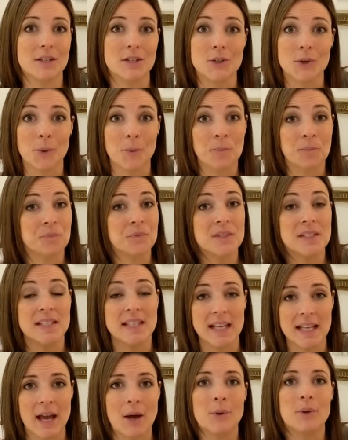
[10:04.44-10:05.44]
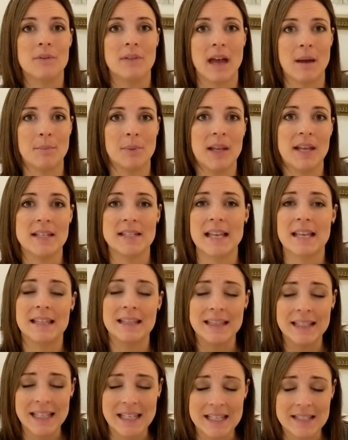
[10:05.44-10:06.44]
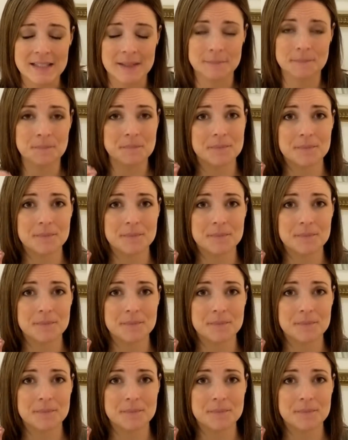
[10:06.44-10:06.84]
to do to get out of that place, at least